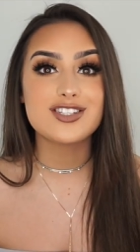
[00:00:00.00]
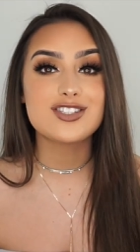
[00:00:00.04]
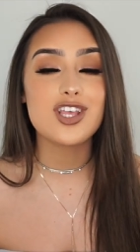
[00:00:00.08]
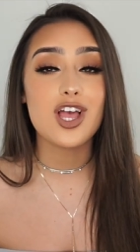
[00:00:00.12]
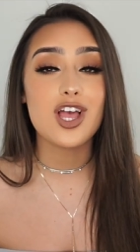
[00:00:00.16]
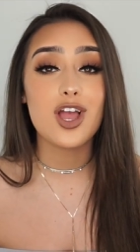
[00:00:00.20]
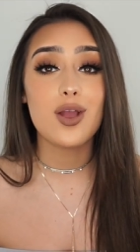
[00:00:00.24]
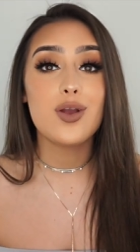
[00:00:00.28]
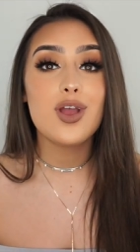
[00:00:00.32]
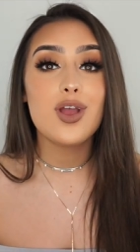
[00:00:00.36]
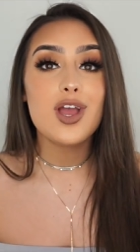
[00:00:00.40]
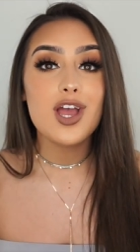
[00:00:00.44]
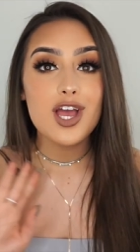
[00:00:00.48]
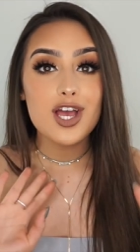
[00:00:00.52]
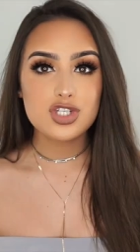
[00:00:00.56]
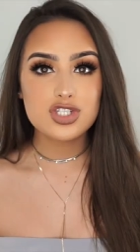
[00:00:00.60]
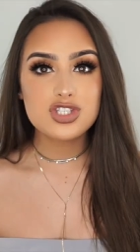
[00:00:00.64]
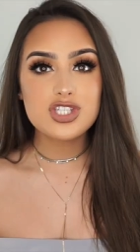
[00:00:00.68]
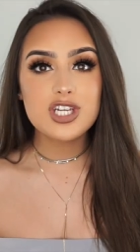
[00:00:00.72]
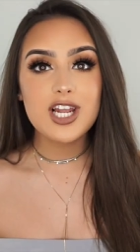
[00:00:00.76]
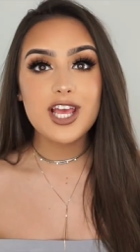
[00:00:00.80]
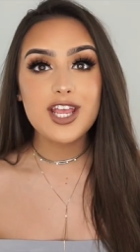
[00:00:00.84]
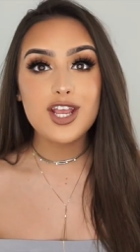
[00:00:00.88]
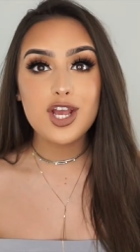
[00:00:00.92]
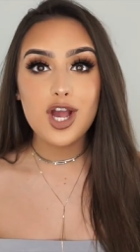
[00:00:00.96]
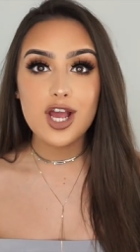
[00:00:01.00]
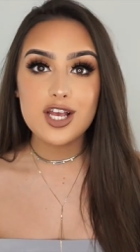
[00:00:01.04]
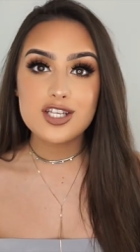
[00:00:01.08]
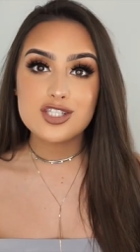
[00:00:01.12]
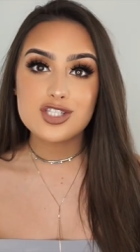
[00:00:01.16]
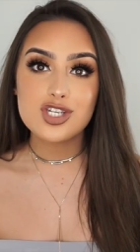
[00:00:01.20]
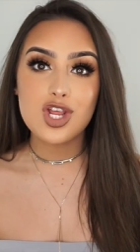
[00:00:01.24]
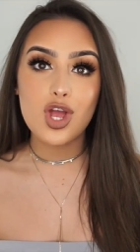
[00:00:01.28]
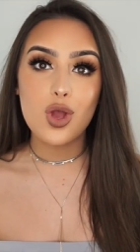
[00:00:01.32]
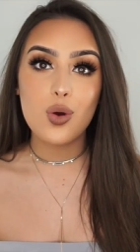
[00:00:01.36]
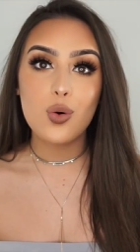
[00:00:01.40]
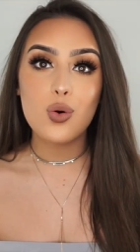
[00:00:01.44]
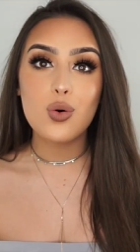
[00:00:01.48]
So just to let you guys
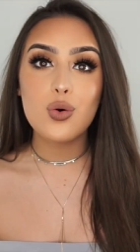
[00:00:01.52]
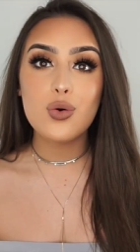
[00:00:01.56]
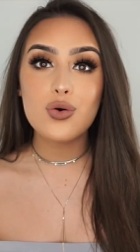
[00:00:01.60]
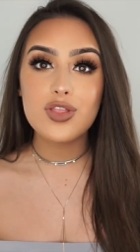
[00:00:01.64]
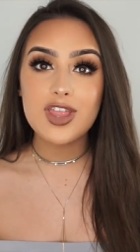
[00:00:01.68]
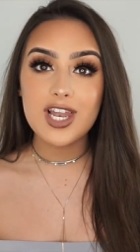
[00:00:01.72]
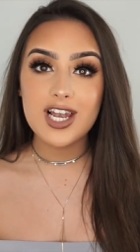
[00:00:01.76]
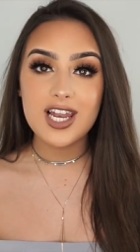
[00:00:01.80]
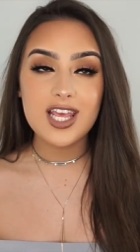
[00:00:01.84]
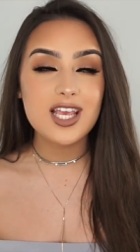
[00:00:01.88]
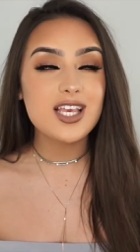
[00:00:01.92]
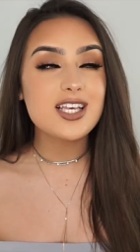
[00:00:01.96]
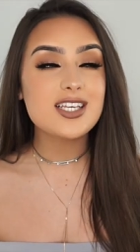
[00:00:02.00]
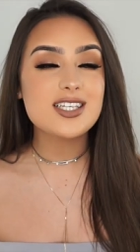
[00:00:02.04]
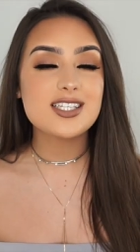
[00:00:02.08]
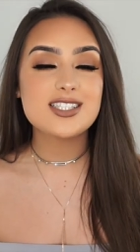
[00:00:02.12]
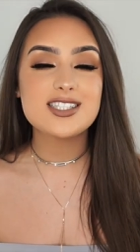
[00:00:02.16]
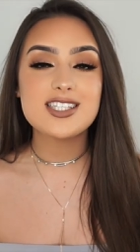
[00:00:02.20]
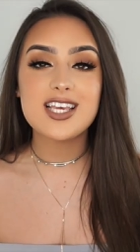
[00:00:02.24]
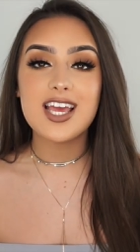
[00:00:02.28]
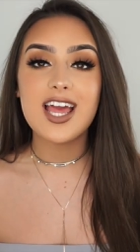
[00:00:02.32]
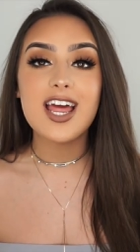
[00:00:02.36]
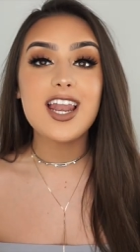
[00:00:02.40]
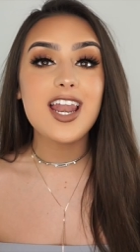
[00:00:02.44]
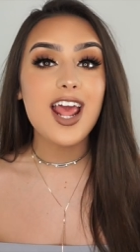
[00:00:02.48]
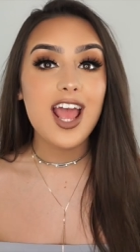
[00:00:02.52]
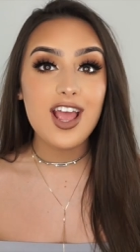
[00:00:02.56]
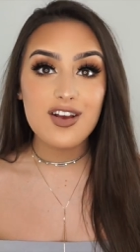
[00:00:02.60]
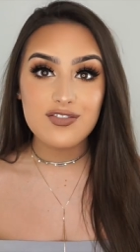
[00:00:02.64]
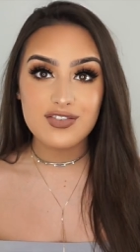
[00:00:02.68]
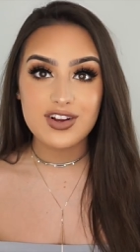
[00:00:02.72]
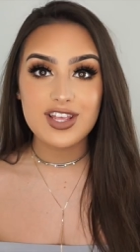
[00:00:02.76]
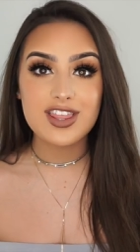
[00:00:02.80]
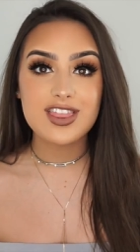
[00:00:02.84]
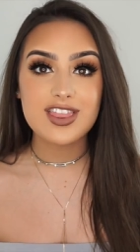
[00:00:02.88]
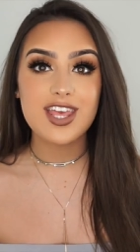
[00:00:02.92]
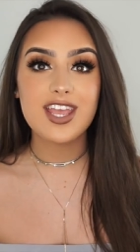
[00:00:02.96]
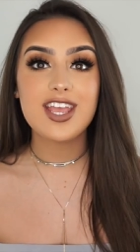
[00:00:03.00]
know, all the links and
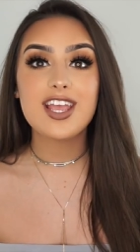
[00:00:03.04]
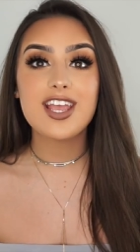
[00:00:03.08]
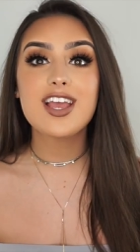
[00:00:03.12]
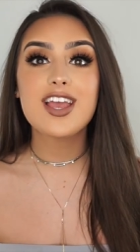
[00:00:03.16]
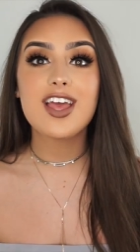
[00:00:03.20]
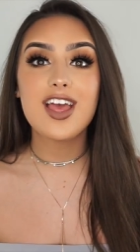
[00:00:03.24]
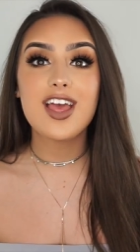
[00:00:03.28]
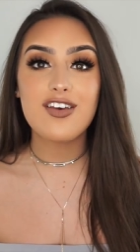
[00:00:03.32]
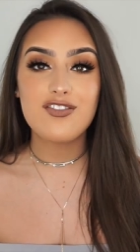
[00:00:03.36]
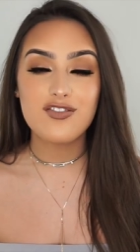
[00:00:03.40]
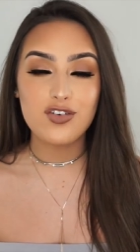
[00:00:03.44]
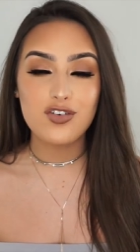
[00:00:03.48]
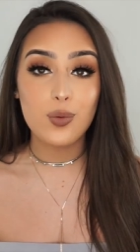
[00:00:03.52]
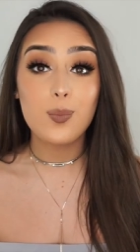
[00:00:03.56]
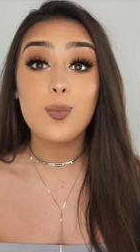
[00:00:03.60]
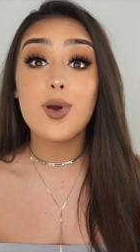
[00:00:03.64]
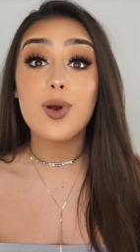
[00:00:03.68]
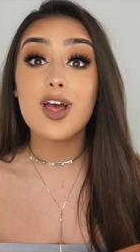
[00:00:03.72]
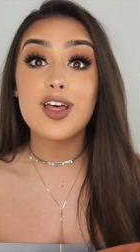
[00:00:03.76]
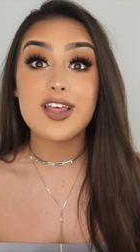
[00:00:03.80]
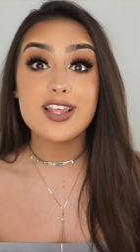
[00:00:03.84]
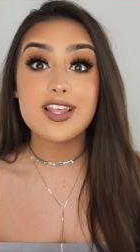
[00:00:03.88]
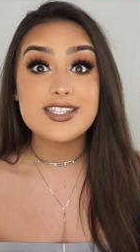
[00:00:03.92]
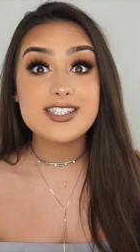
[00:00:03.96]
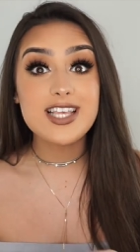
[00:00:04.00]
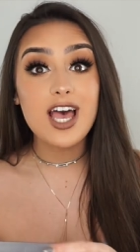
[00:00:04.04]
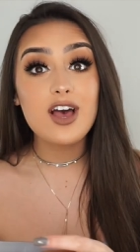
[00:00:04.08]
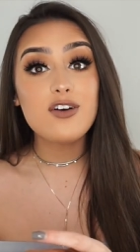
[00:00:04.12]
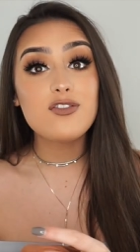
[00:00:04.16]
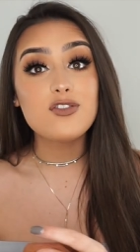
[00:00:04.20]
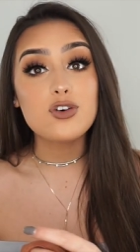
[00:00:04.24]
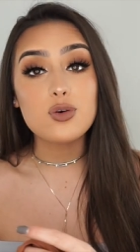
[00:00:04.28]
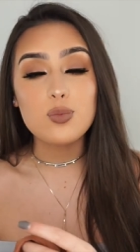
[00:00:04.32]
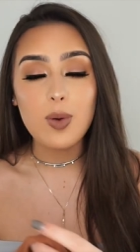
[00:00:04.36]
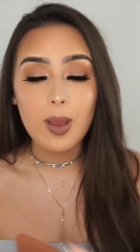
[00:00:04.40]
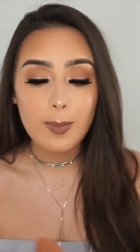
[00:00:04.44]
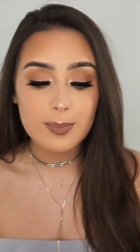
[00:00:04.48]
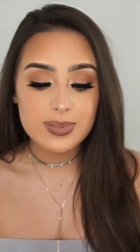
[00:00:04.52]
everything from
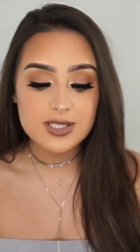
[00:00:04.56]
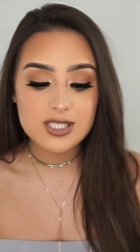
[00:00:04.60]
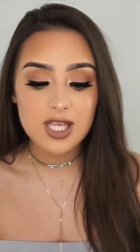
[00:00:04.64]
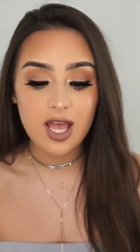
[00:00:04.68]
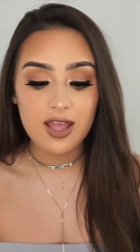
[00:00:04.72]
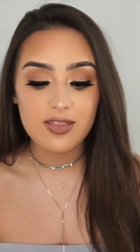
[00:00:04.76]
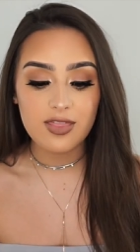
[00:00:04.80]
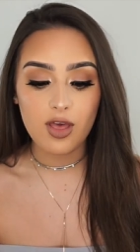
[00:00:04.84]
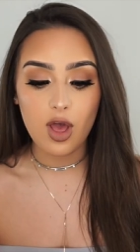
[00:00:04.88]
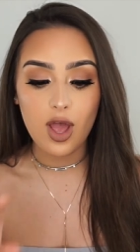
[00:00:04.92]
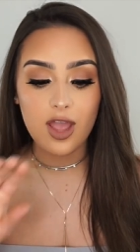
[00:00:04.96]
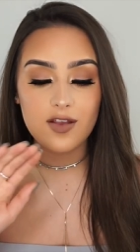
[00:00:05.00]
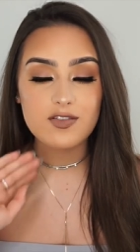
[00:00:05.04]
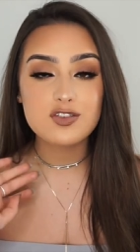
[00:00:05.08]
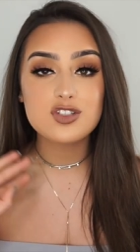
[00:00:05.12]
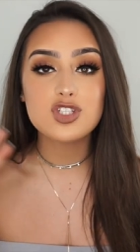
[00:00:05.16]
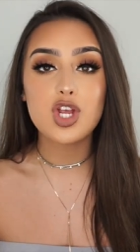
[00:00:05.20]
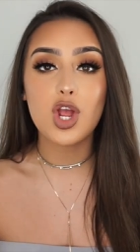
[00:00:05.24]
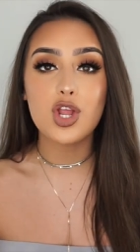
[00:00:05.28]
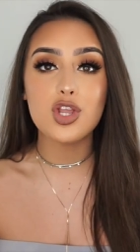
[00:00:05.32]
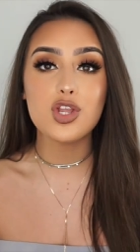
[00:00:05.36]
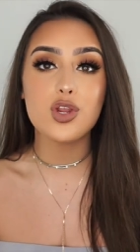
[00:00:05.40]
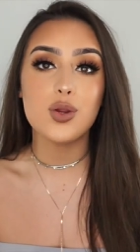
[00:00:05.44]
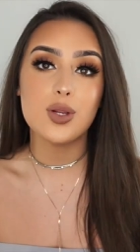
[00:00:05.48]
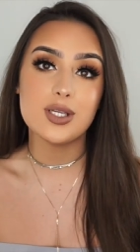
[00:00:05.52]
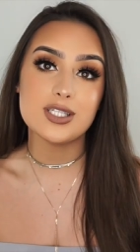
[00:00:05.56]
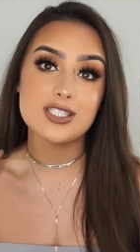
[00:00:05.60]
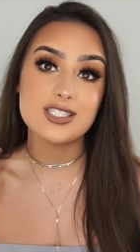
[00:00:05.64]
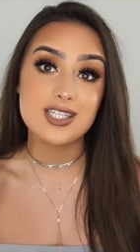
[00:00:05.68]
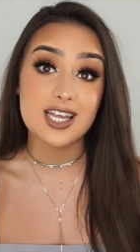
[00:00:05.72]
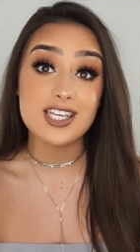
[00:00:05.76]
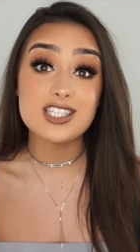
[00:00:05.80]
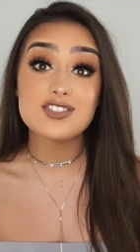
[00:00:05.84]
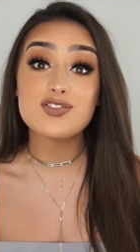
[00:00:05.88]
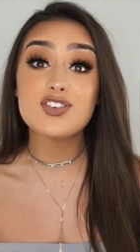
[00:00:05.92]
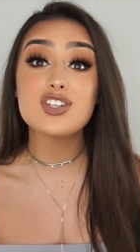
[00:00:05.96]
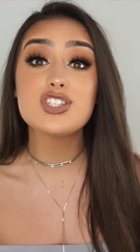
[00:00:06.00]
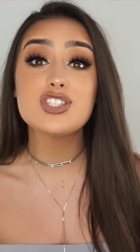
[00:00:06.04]
Zaful website that I've shown you in
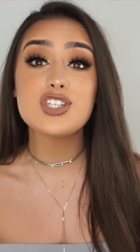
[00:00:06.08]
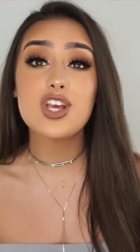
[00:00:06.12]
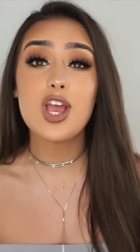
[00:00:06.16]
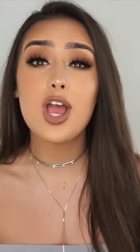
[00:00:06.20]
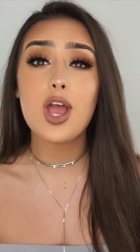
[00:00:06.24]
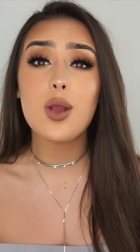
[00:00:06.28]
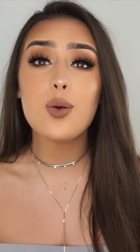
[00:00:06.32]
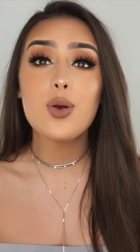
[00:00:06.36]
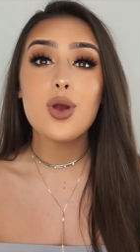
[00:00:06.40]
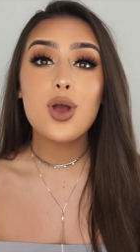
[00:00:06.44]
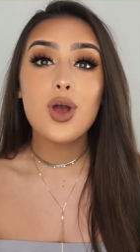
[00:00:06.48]
today's video